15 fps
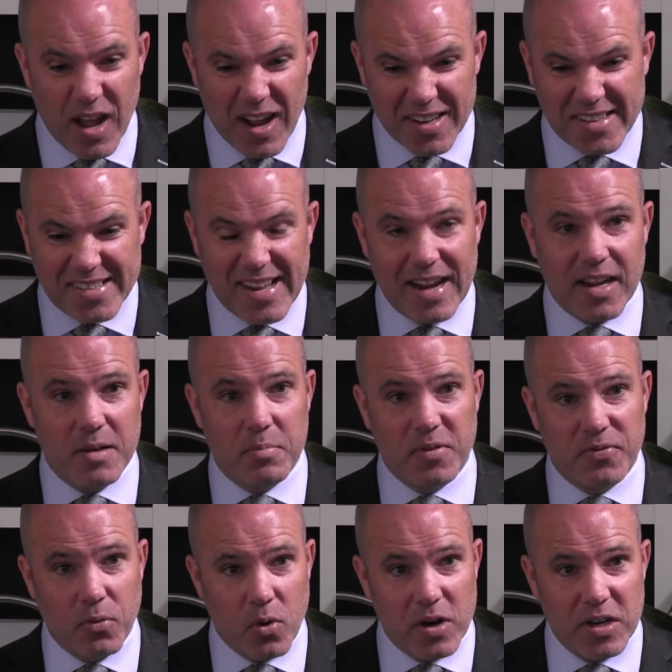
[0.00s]
a second
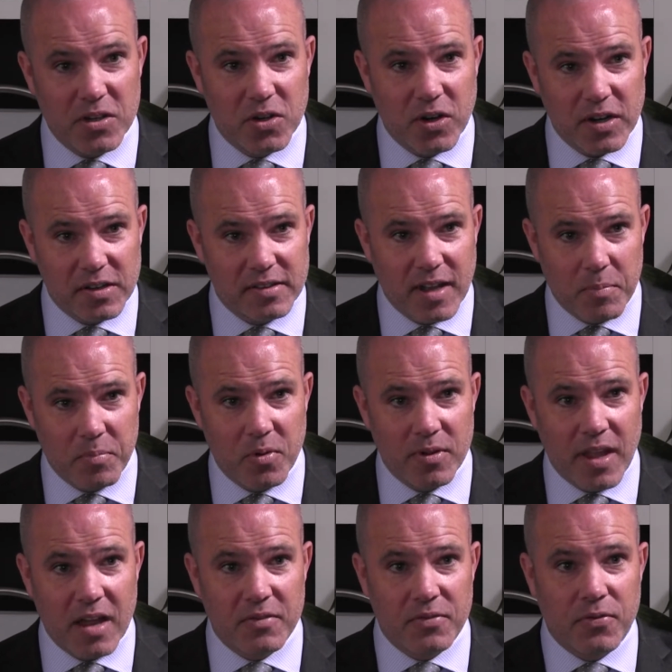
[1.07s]
before he took a step on
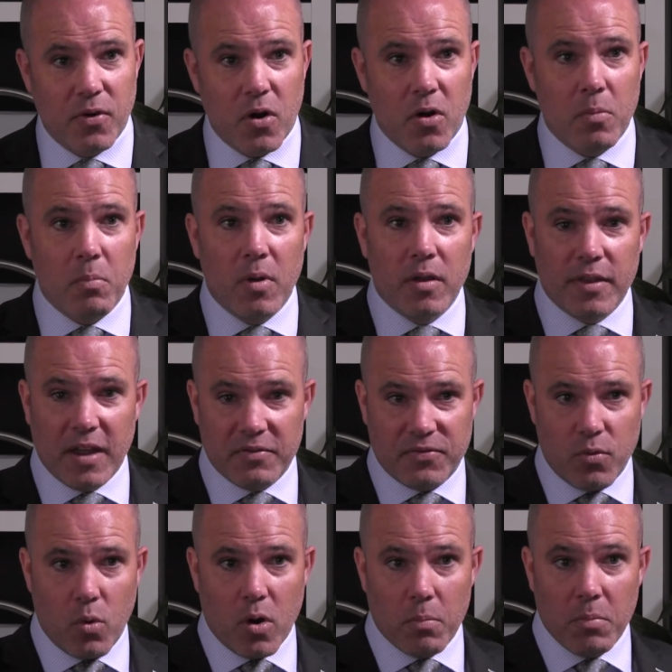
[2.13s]
that form,
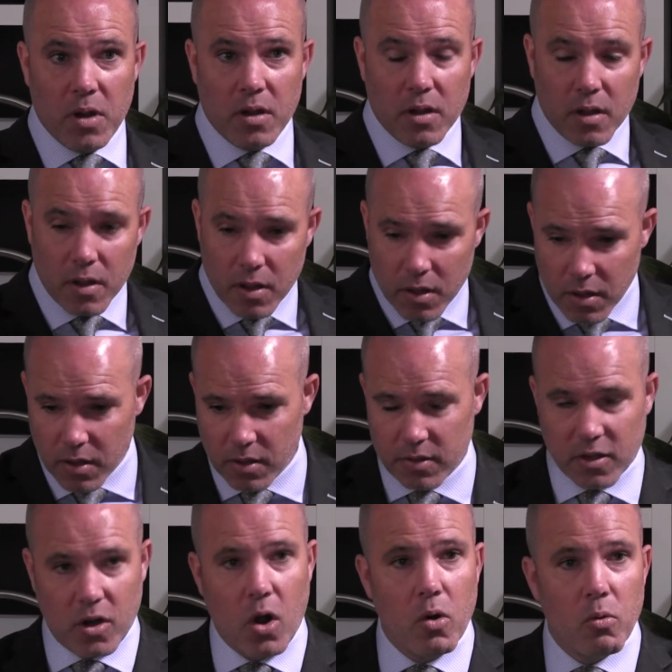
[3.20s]
the
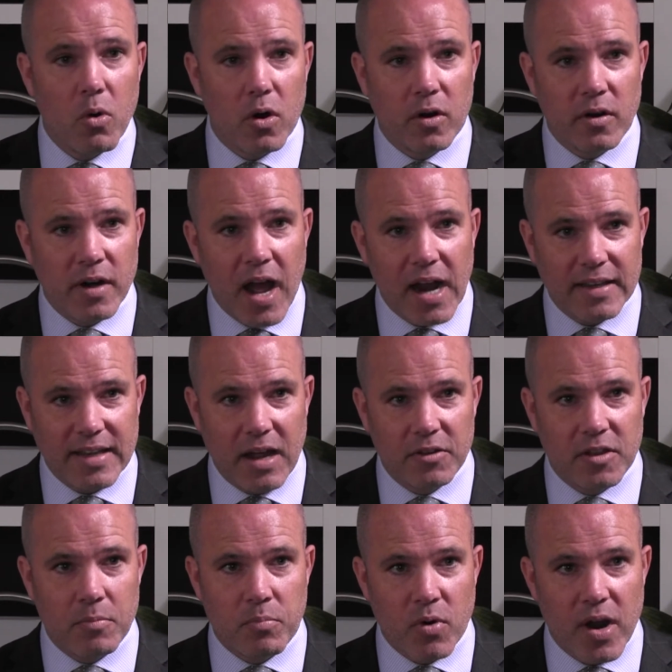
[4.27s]
coworker knocked out
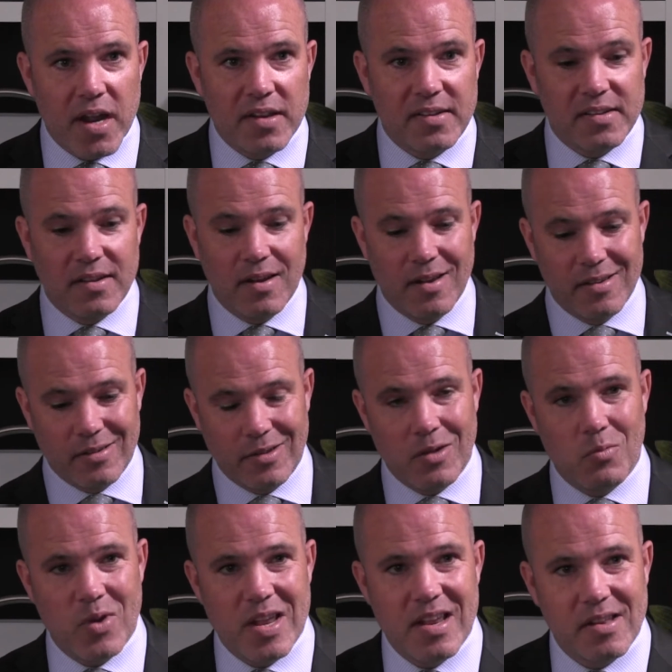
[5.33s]
the brace. So then
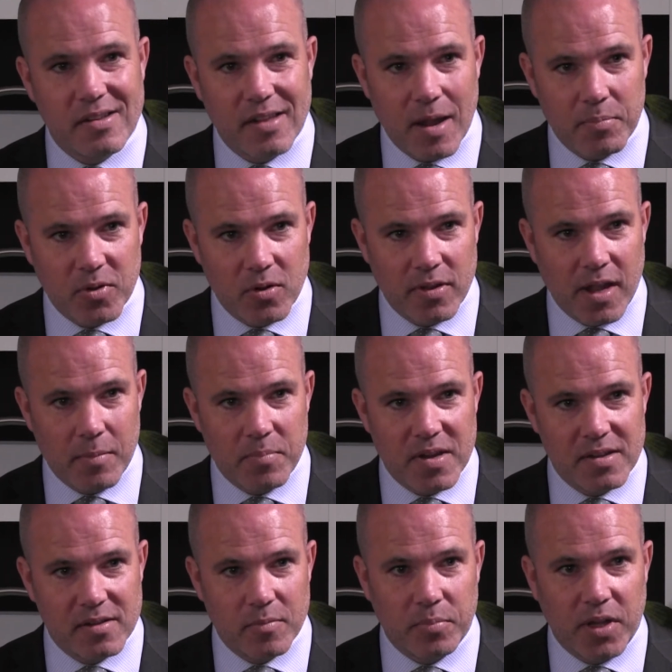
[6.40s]
when he stepped on that
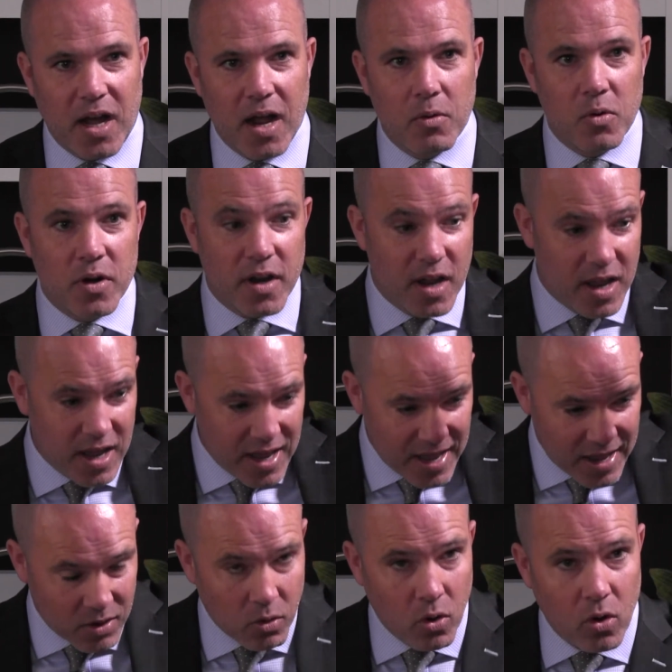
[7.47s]
piece of plywood,
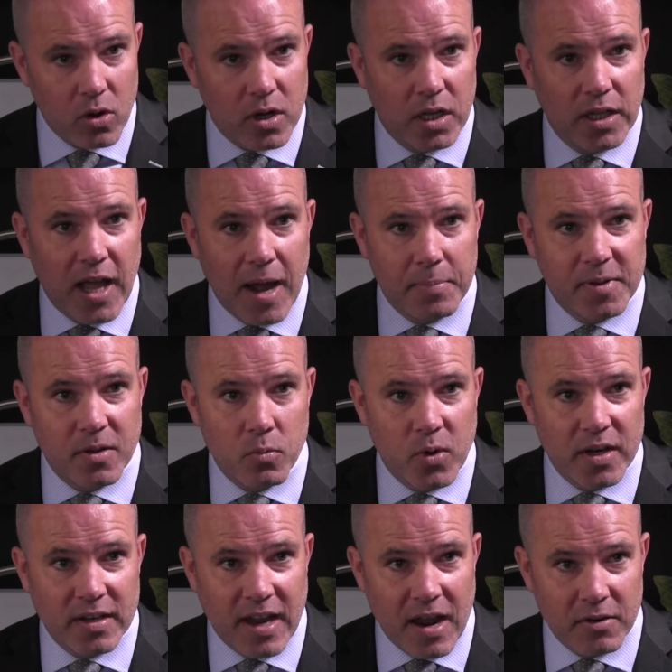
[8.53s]
it all collapsed and
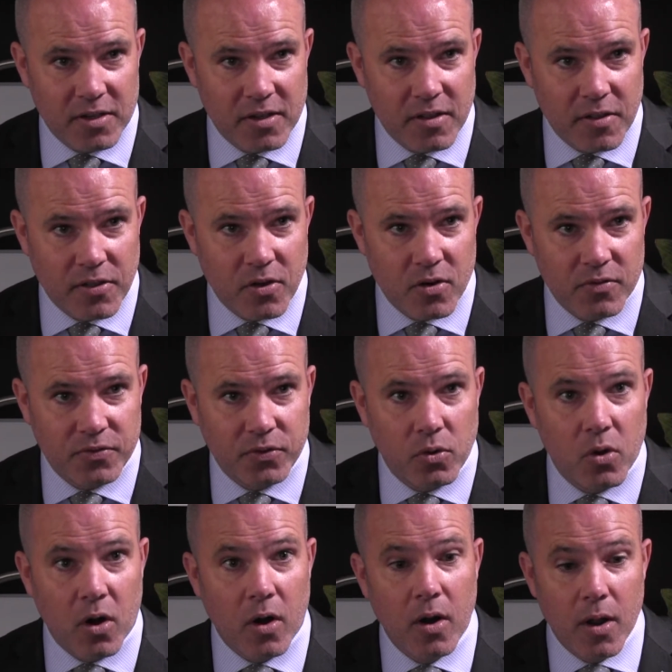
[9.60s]
went down to the 3rd
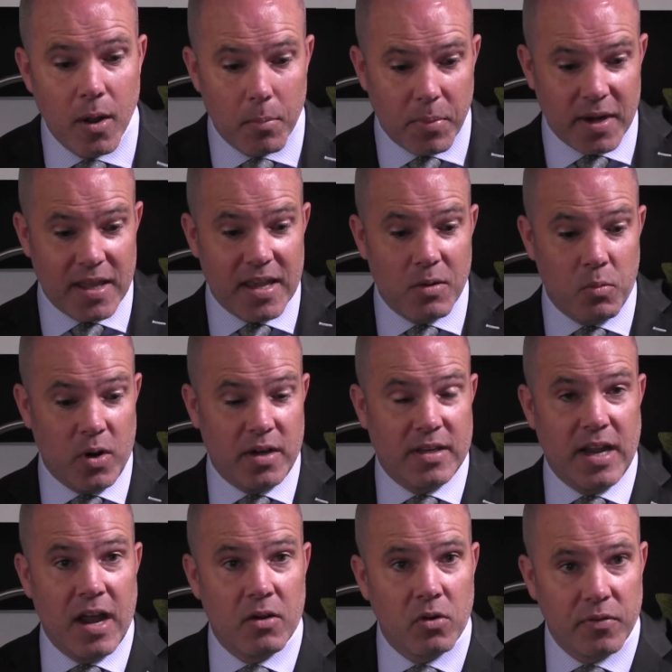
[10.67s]
floor, but he went
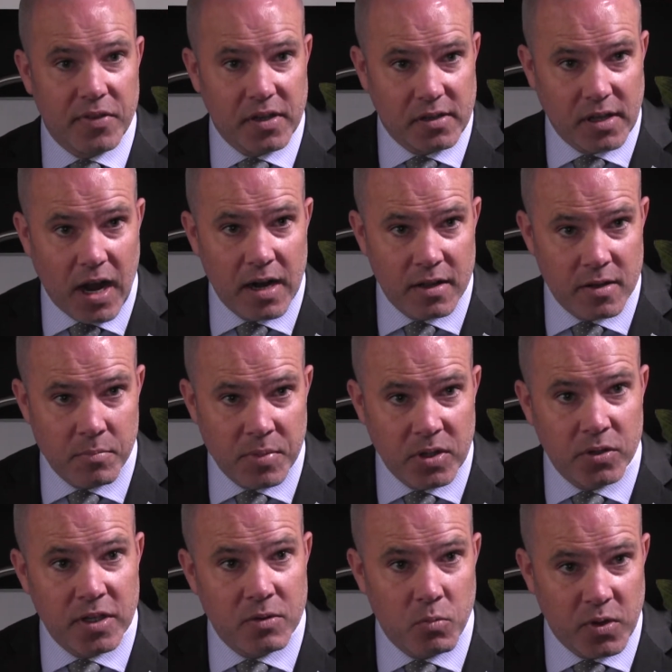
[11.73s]
down off the side of the
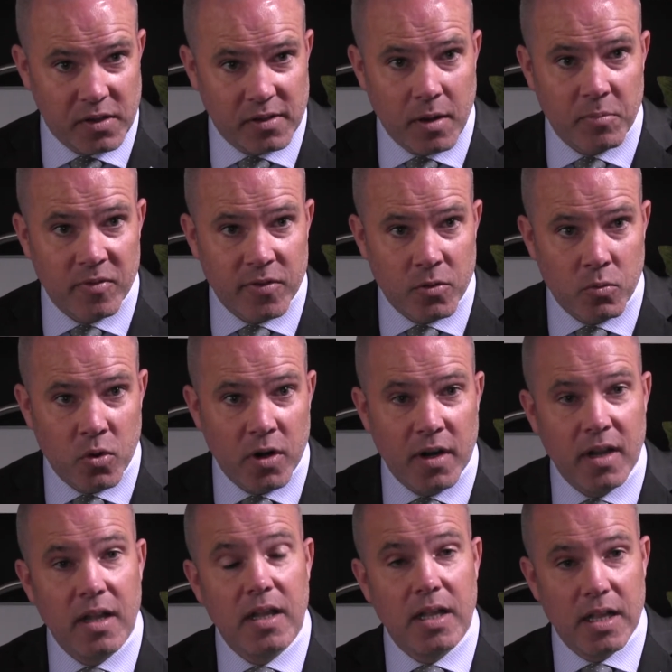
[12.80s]
building with some of the wood
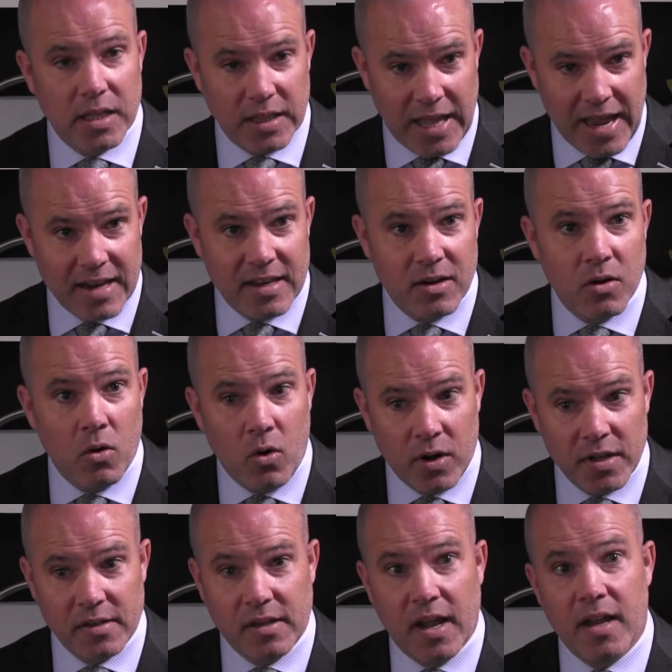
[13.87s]
landing on
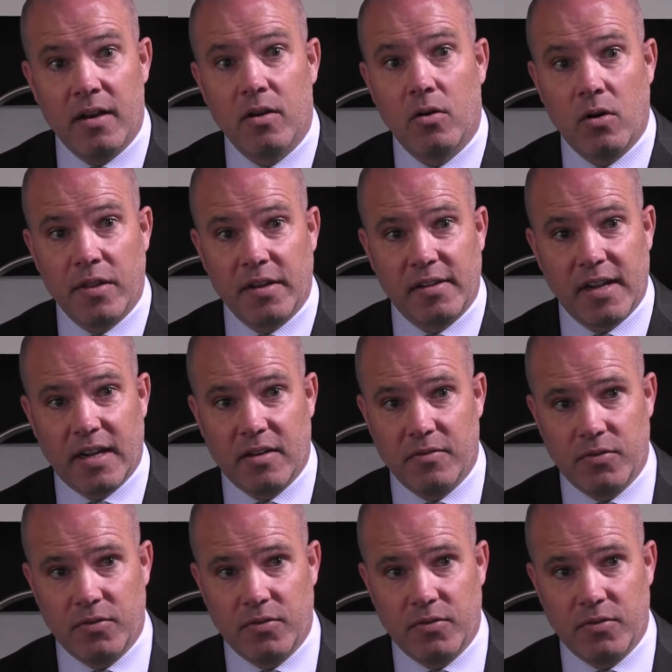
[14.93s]
his head on the 2nd